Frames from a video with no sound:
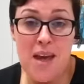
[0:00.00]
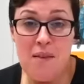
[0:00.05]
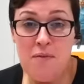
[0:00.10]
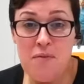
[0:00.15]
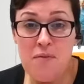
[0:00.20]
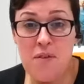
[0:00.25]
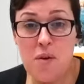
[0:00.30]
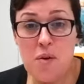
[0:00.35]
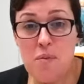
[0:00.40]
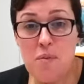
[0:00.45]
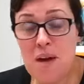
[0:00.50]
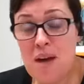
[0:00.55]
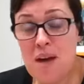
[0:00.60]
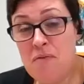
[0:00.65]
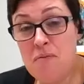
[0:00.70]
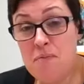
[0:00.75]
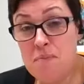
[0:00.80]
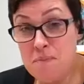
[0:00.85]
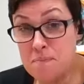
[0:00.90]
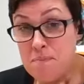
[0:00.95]

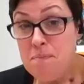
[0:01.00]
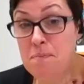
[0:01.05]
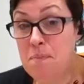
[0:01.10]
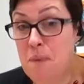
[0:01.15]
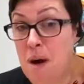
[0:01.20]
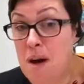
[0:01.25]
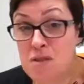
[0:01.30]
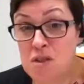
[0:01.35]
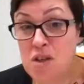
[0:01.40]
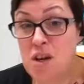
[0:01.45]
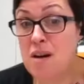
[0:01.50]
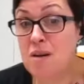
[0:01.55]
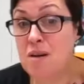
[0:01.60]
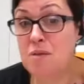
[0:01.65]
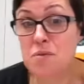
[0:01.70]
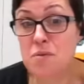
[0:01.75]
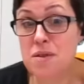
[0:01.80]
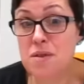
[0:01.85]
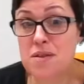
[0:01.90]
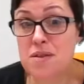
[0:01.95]
if my
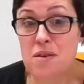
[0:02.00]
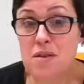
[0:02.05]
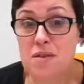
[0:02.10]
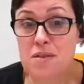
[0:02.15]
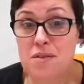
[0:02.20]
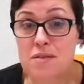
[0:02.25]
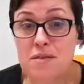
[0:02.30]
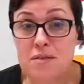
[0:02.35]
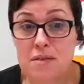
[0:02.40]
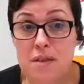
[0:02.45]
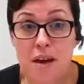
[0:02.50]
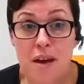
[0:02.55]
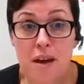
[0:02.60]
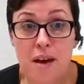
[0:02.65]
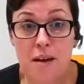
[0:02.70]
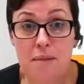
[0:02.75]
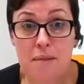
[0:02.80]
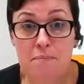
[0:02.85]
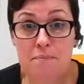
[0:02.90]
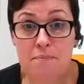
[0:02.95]
child was on
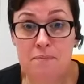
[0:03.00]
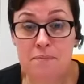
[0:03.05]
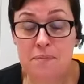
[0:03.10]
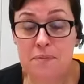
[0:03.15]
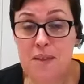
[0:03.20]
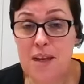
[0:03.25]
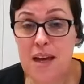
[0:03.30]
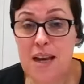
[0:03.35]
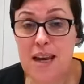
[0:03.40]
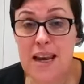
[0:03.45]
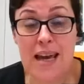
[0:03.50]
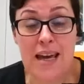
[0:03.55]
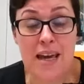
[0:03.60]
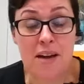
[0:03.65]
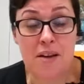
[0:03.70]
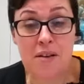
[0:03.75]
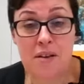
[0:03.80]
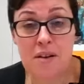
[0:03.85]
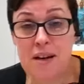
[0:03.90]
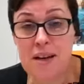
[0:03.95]
late
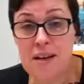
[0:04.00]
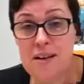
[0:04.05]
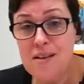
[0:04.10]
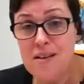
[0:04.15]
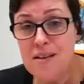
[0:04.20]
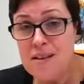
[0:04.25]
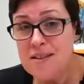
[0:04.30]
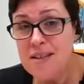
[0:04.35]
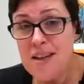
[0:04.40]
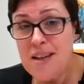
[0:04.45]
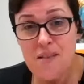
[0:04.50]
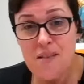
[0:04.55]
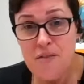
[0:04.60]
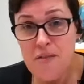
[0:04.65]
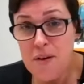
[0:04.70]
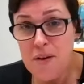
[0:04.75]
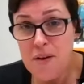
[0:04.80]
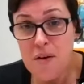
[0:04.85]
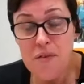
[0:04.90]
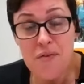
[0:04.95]
at night, I'd take the
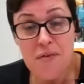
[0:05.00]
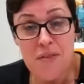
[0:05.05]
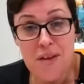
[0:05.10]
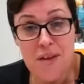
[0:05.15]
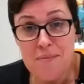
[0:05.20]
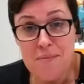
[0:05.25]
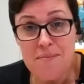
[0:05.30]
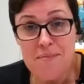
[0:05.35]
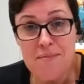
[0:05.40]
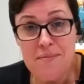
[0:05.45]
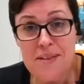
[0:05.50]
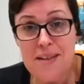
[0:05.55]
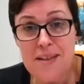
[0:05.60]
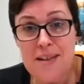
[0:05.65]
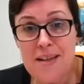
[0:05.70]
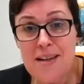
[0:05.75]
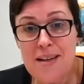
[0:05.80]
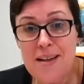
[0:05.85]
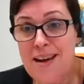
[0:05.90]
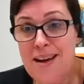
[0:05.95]
phone off of them
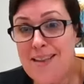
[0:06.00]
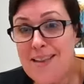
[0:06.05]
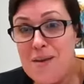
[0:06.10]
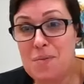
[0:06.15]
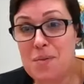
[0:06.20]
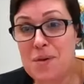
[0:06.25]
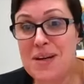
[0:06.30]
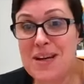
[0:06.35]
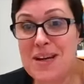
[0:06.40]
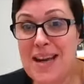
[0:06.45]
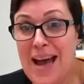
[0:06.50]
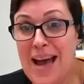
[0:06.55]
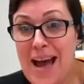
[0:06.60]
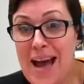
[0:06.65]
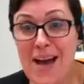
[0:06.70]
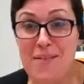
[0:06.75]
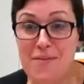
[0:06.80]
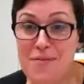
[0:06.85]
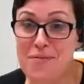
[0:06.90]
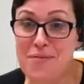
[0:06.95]
and they wouldn't
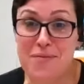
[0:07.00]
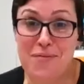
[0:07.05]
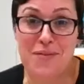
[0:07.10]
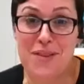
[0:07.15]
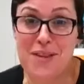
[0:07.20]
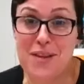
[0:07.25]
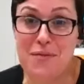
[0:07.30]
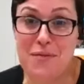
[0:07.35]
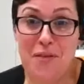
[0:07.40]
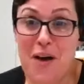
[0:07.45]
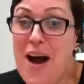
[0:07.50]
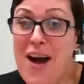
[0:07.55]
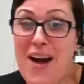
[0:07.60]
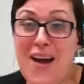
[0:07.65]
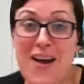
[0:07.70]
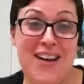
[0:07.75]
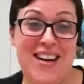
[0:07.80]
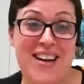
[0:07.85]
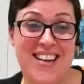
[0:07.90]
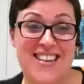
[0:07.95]
have the
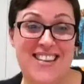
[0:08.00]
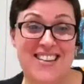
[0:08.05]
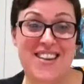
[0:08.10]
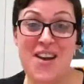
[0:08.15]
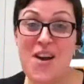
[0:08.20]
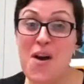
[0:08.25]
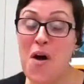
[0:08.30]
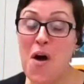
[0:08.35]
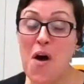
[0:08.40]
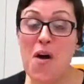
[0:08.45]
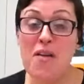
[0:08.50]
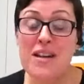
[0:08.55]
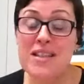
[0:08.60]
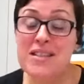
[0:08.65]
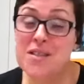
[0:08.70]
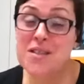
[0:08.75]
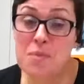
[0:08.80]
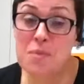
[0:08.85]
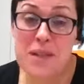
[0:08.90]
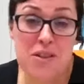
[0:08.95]
phone, or
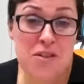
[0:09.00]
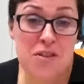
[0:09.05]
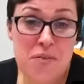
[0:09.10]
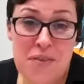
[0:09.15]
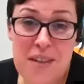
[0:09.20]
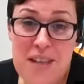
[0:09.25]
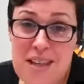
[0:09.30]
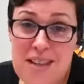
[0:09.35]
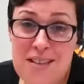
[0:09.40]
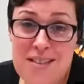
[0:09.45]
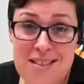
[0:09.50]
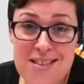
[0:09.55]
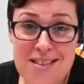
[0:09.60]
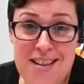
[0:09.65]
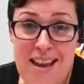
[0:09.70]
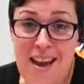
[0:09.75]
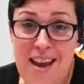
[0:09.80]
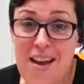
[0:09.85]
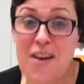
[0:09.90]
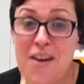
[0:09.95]
I'd switch off the
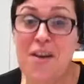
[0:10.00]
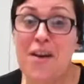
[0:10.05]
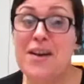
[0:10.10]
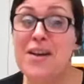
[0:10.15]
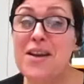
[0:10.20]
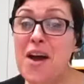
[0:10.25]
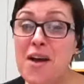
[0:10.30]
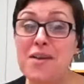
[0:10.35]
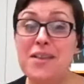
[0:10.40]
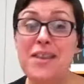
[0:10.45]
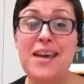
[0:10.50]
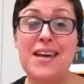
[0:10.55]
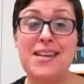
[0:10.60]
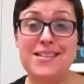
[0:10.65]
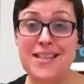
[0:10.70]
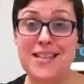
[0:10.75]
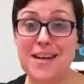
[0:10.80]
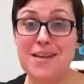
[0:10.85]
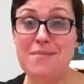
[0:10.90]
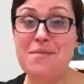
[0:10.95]
internet. And I know they
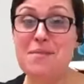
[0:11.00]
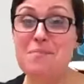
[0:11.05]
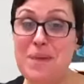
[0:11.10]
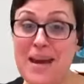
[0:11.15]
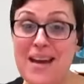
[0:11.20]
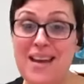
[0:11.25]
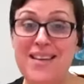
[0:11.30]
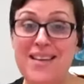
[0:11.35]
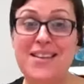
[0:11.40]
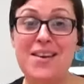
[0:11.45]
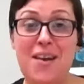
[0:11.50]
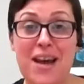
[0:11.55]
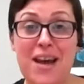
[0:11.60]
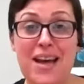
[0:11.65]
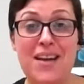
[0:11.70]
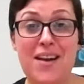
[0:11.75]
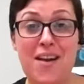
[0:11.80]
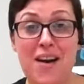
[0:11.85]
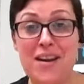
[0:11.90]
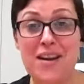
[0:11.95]
seem a bit
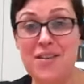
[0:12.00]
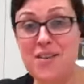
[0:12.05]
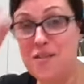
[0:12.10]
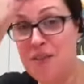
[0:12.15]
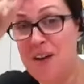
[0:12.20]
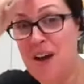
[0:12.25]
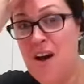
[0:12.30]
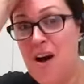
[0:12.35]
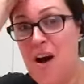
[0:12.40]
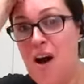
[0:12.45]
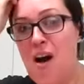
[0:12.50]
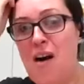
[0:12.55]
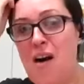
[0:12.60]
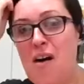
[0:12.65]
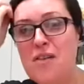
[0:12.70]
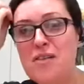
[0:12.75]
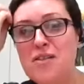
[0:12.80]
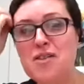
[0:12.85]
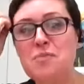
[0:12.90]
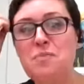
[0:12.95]
like kind of
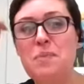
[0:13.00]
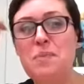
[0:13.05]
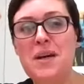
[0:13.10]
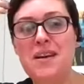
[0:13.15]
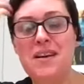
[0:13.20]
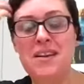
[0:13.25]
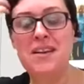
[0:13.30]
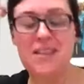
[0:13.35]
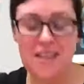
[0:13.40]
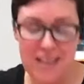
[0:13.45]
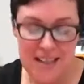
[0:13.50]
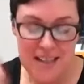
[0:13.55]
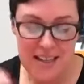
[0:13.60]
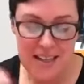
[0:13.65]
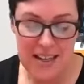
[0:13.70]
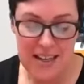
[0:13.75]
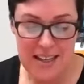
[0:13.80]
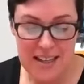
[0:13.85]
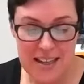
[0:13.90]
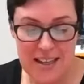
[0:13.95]
harsh, but
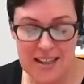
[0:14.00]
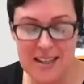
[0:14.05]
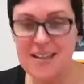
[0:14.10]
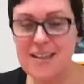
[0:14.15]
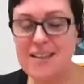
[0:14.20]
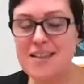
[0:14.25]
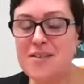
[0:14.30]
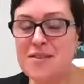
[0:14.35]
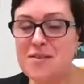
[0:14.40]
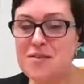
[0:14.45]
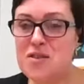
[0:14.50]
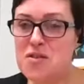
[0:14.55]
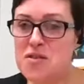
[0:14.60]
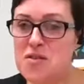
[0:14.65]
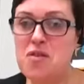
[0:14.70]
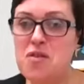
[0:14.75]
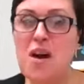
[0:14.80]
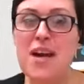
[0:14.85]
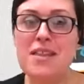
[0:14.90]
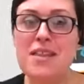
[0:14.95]

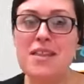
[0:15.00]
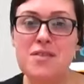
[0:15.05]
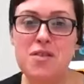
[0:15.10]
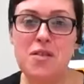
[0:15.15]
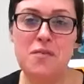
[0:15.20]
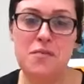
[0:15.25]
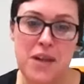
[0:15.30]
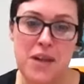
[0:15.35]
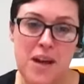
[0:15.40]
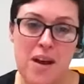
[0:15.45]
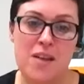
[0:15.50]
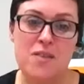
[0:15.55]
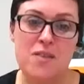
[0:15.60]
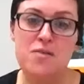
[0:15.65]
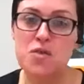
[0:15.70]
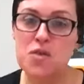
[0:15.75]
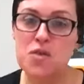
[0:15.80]
try the softly